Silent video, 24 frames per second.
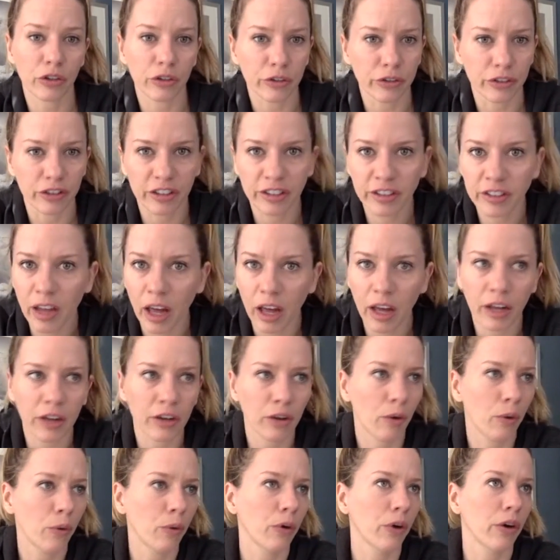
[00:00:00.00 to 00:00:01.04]
son
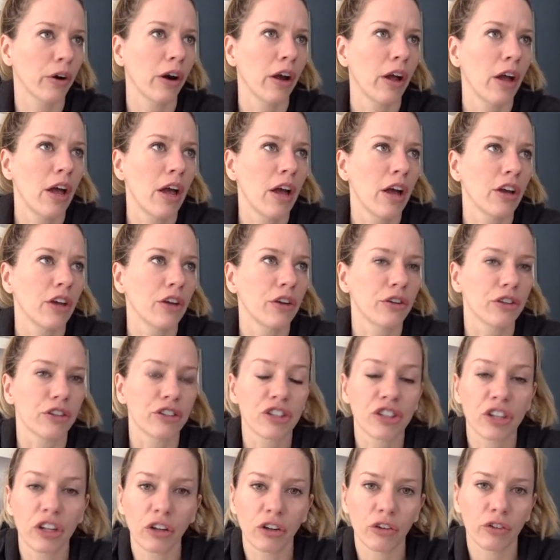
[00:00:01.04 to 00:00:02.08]
or your
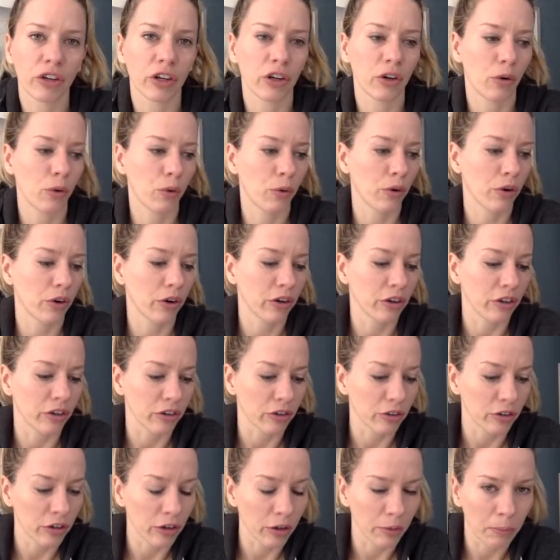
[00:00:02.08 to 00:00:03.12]
children or
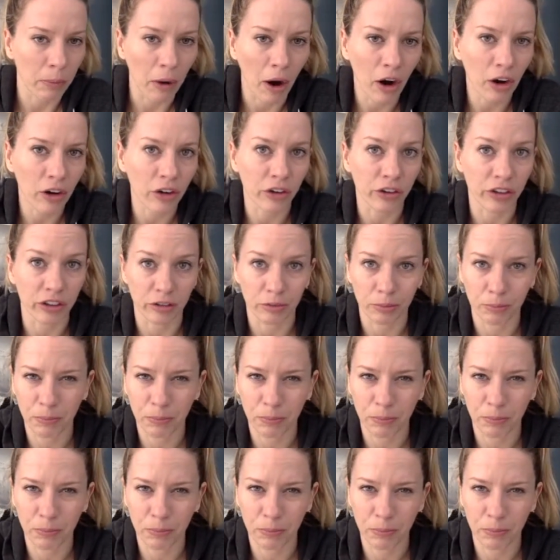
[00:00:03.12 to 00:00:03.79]
your partner is